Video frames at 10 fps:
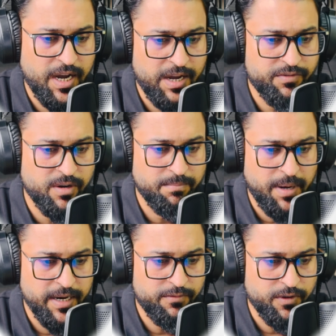I have
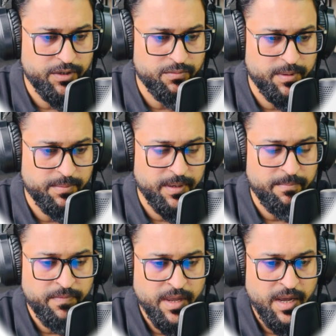compiled for you people.
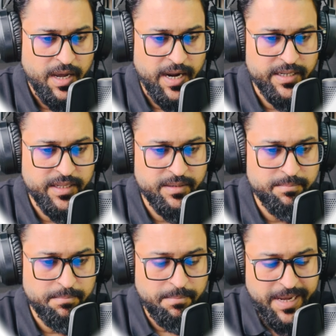And the
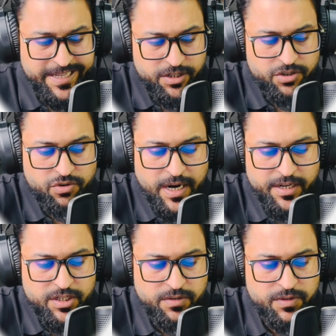major
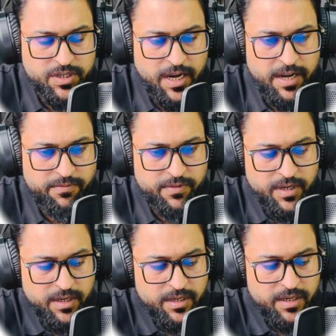strategy which I have
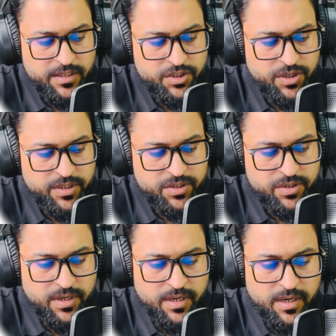
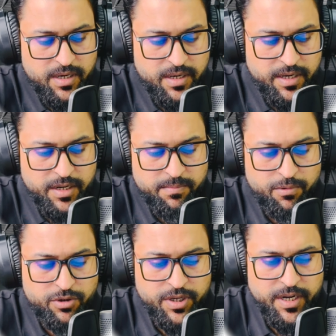just
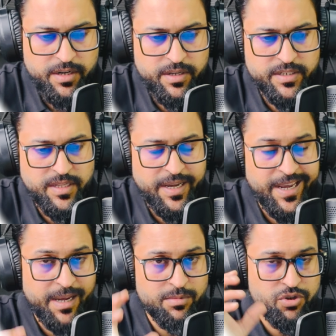input here is the
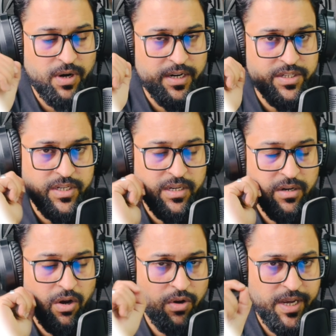aim strategy.
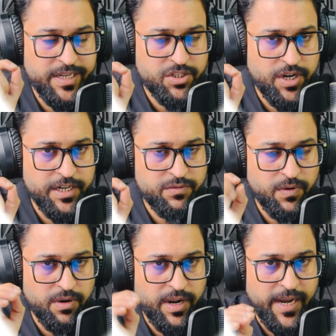Now A stands
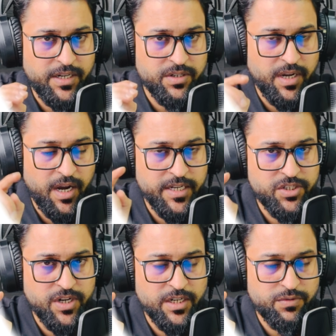for act, I
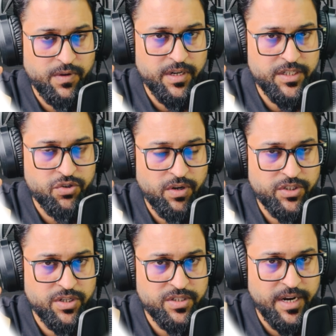stands for
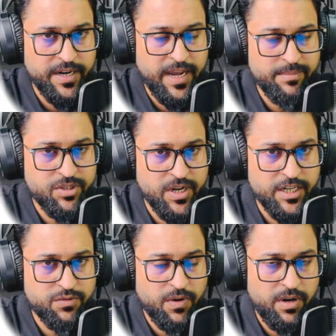instructions, and M
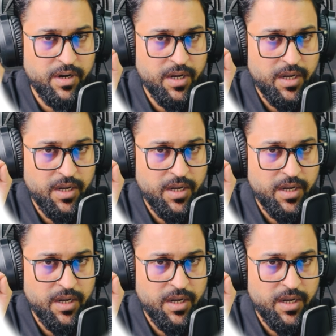stands for